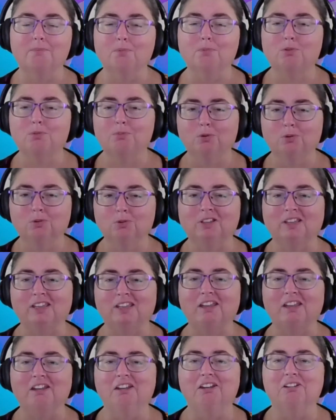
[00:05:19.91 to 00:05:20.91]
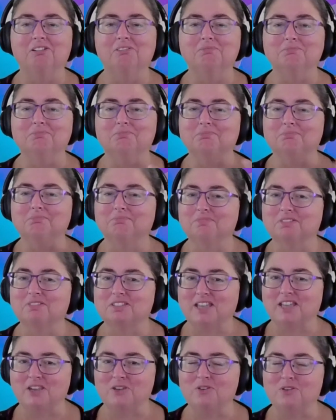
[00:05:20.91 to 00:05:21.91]
more importantly,
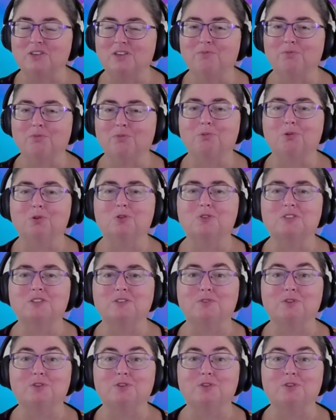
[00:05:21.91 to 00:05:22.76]
say you give reports.